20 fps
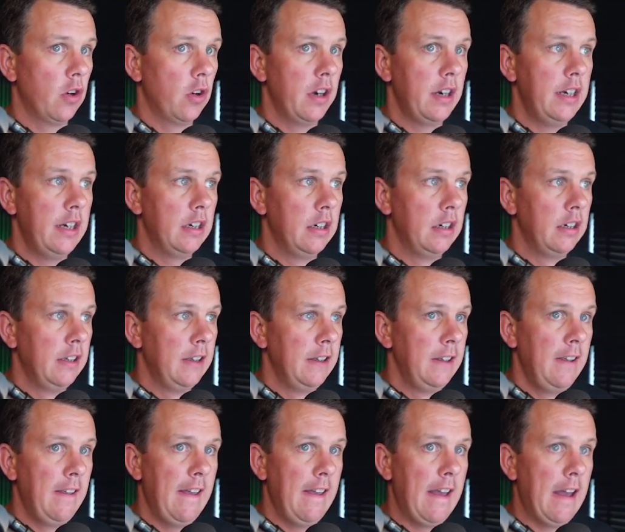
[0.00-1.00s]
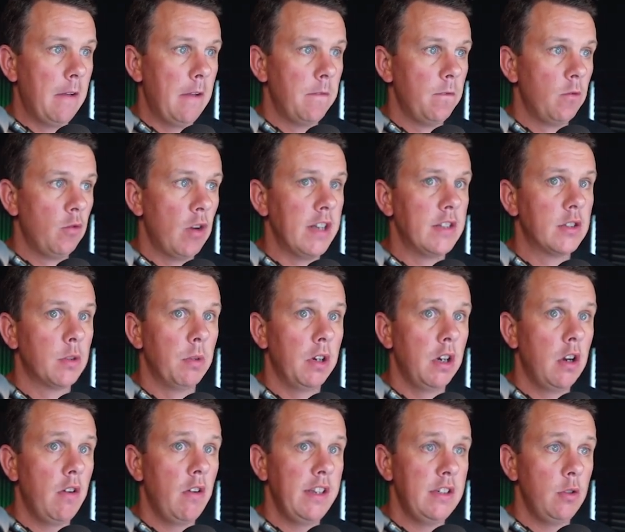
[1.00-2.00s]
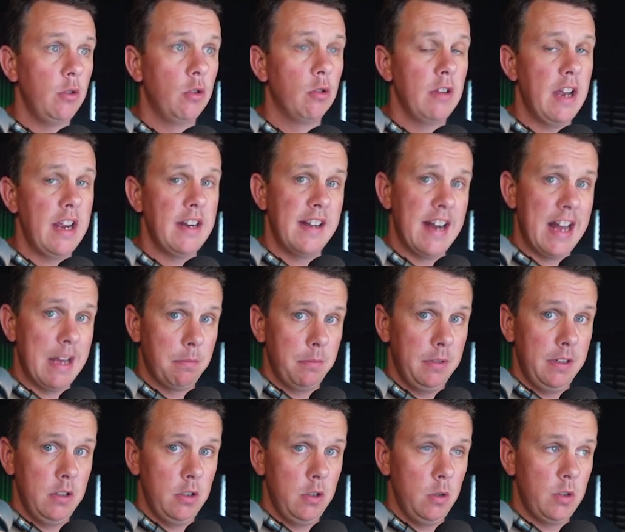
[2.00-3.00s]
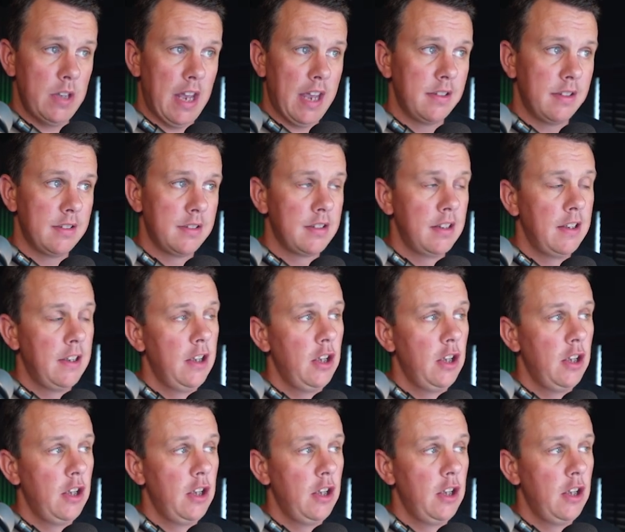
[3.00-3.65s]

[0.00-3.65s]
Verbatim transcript: here. Um, right, so we're going to create an app in two seconds.